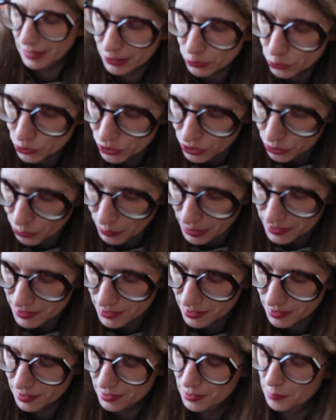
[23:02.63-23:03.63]
use the
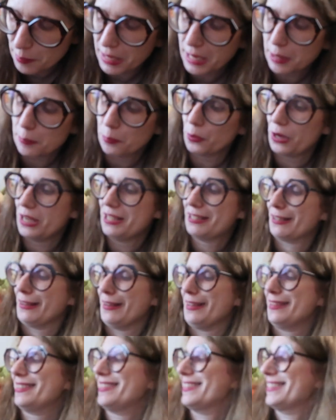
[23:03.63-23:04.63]
rest to make
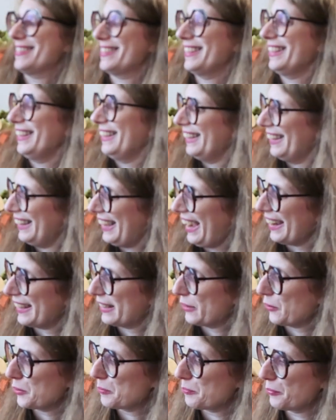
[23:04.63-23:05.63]
bracelets.
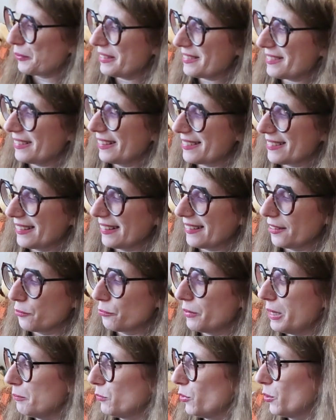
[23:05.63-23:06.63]
I-cord bracelets, little
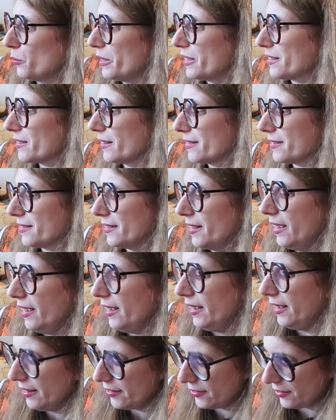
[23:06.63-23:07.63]
rainbow bracelets.
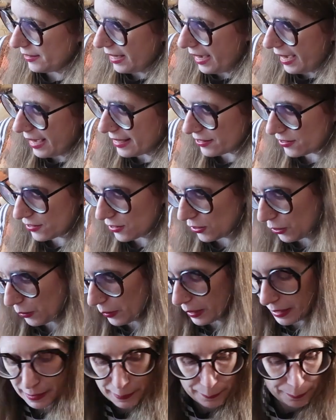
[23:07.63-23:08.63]
So yeah,
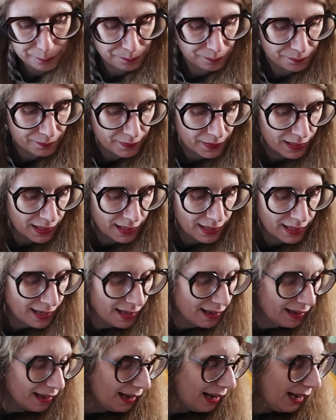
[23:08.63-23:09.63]
so
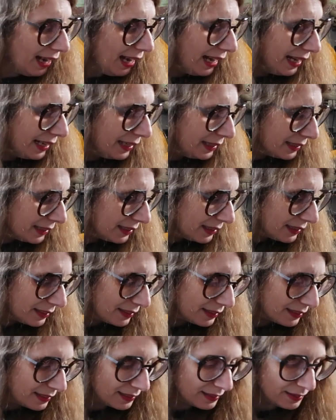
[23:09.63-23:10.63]
I
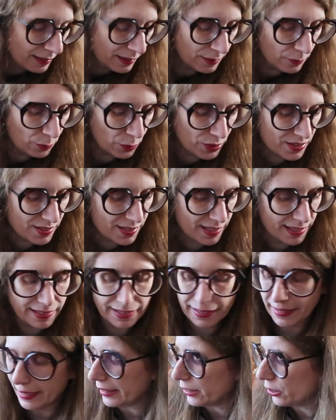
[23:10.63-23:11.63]
would say
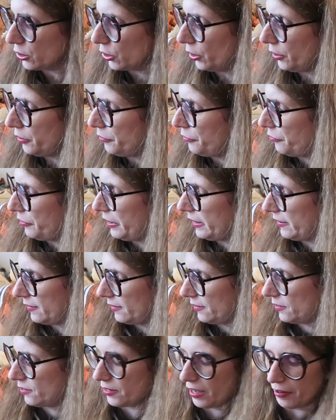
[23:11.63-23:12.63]
that I could fit
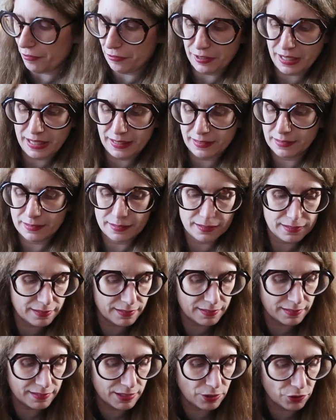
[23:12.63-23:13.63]
stuff in
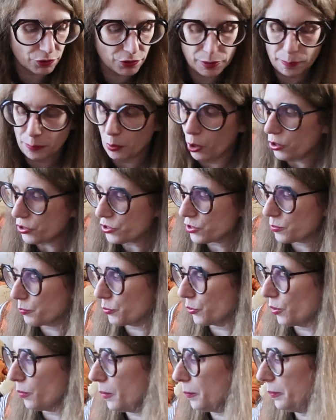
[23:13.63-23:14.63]
the other box
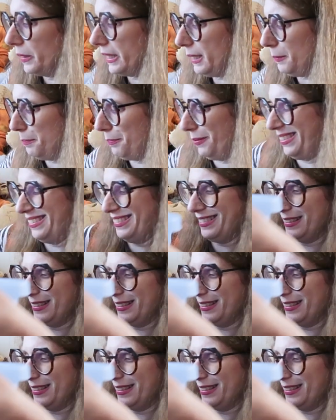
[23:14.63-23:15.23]
probably, but